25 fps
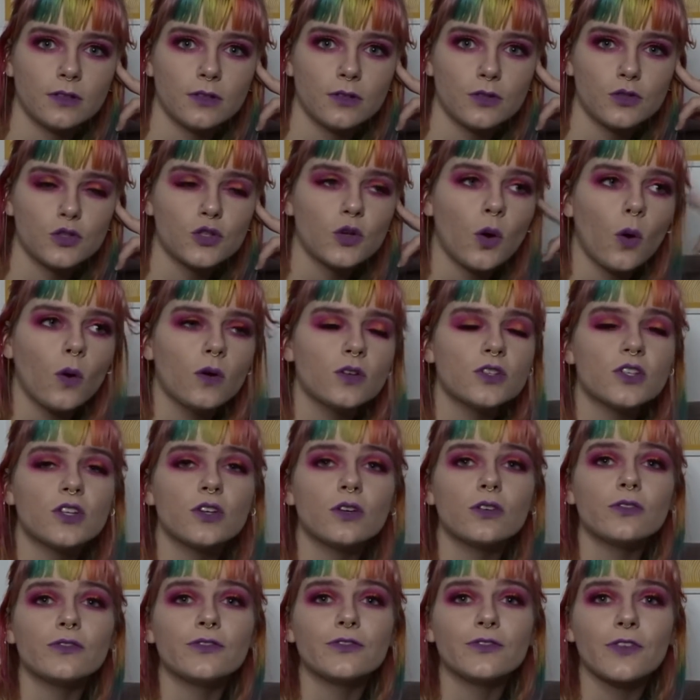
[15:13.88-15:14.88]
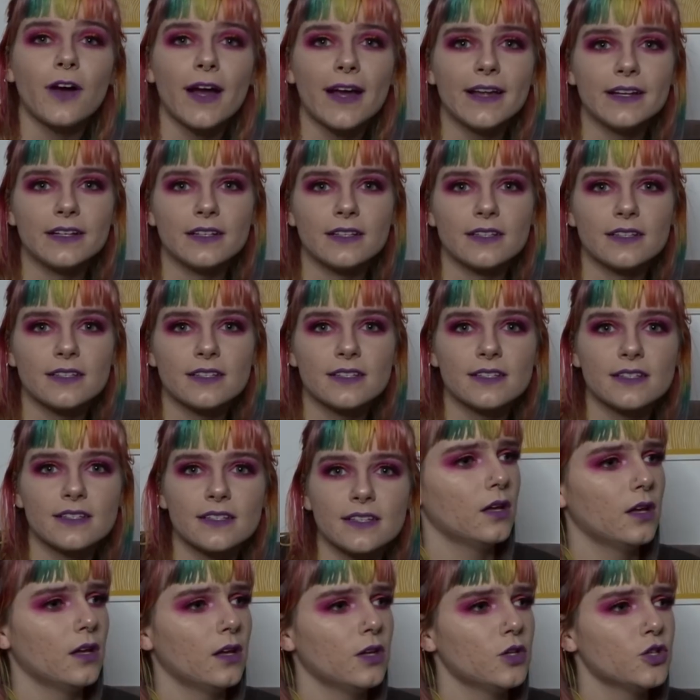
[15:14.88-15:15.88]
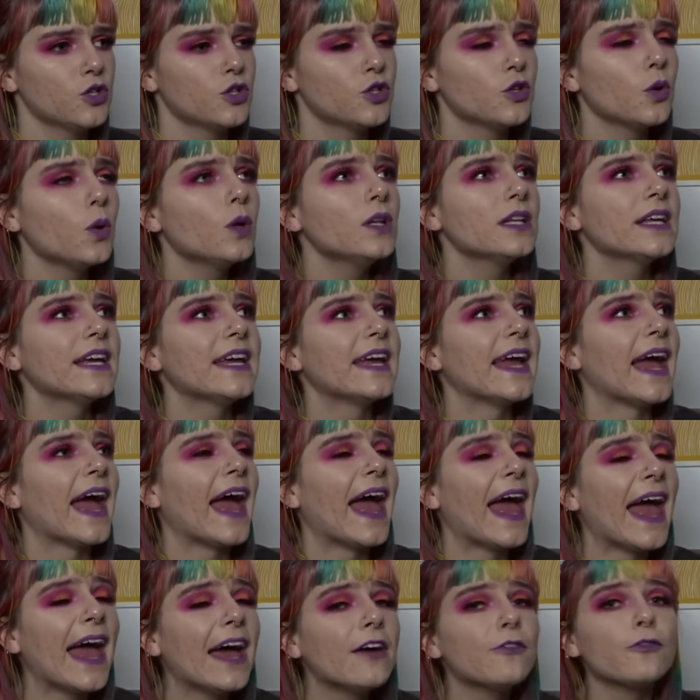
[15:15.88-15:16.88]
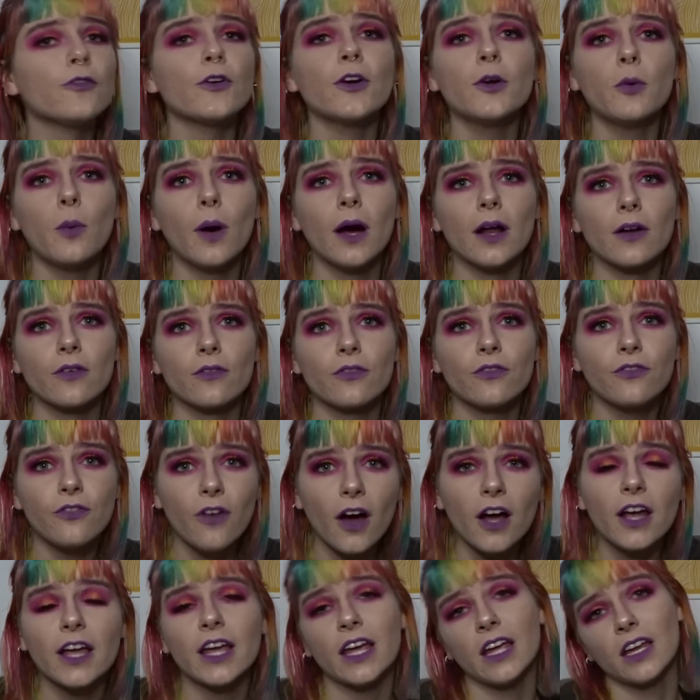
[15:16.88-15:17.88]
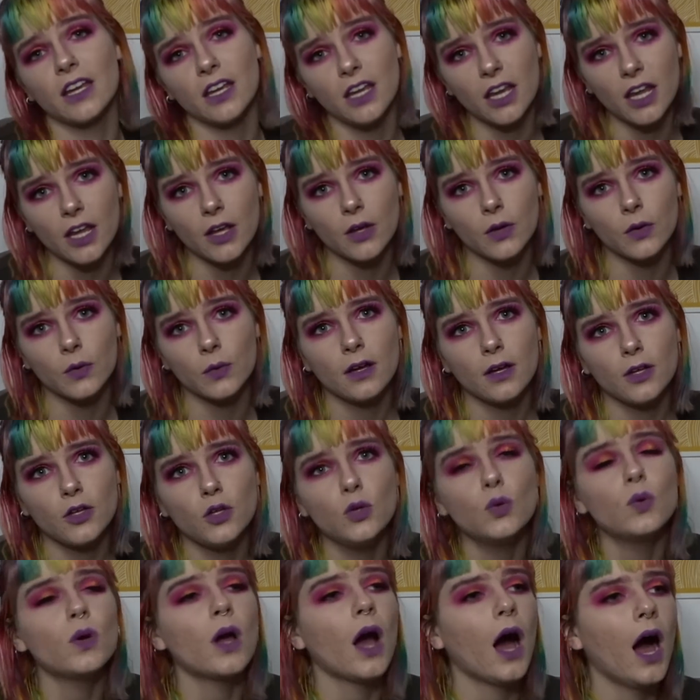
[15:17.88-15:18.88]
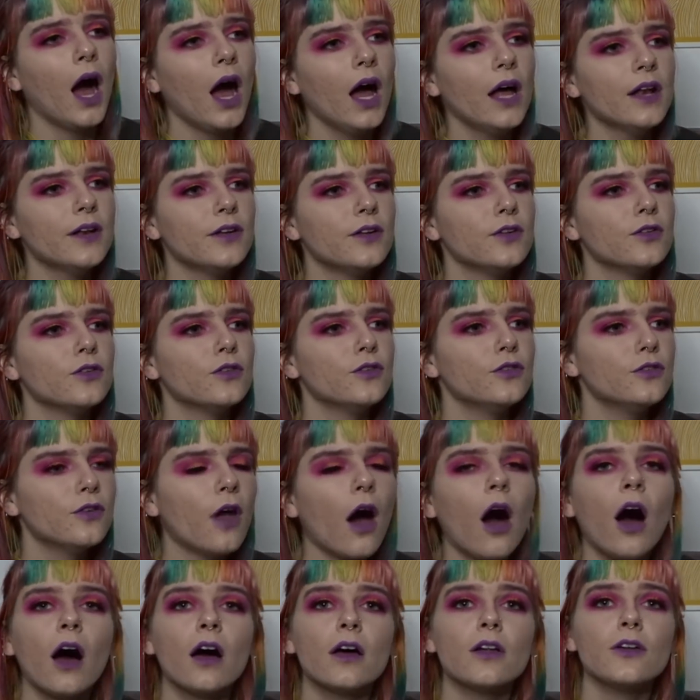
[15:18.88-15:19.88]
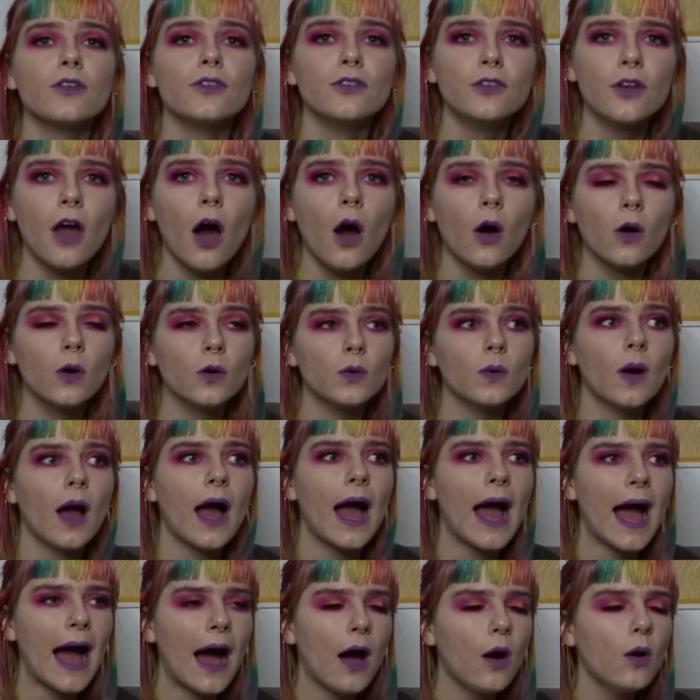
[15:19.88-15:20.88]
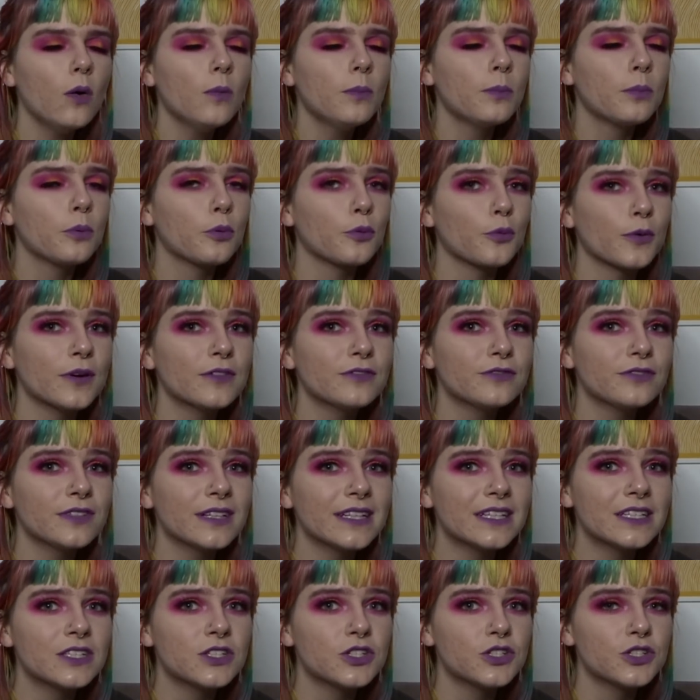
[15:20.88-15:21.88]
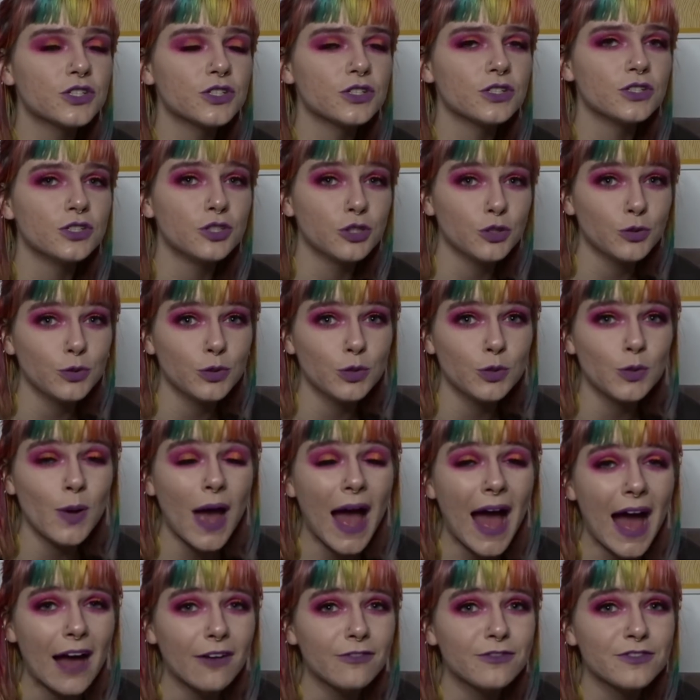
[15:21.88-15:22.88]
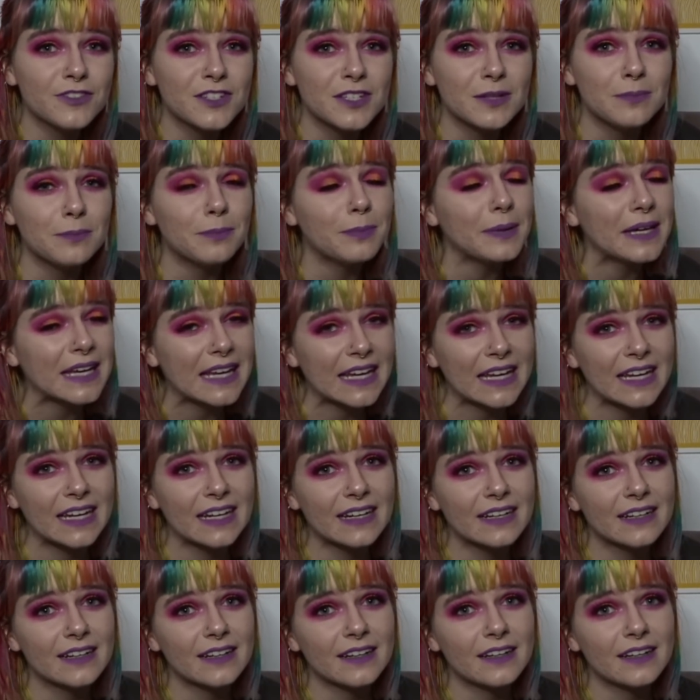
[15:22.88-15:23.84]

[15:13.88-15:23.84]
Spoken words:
Talk to your friends. Surely everyone fucking knew. You can't not know. How privileged do you have to be